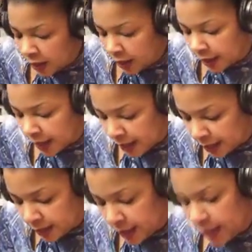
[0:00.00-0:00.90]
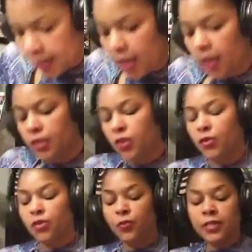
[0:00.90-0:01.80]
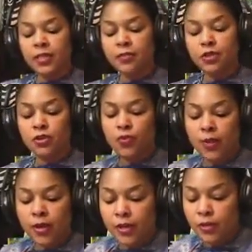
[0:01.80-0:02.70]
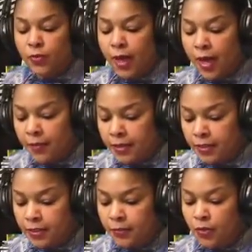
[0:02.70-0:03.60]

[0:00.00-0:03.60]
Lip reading: Let's see. So the 3 steps to creating new habits.